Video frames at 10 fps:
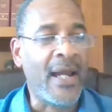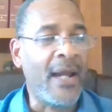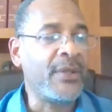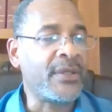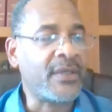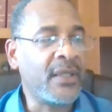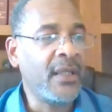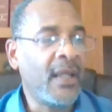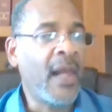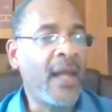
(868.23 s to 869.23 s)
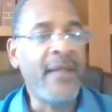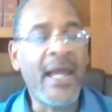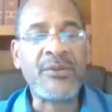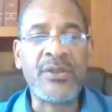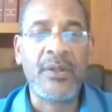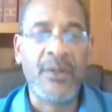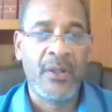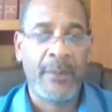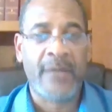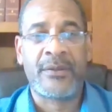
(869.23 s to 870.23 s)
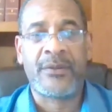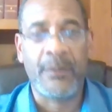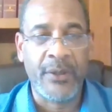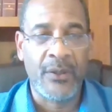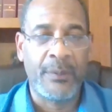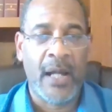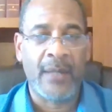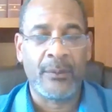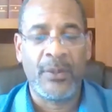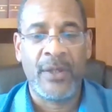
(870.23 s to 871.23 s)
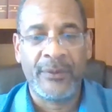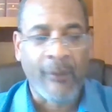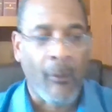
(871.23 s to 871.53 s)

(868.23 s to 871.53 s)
was, and that's what's so good about the torpedopot. With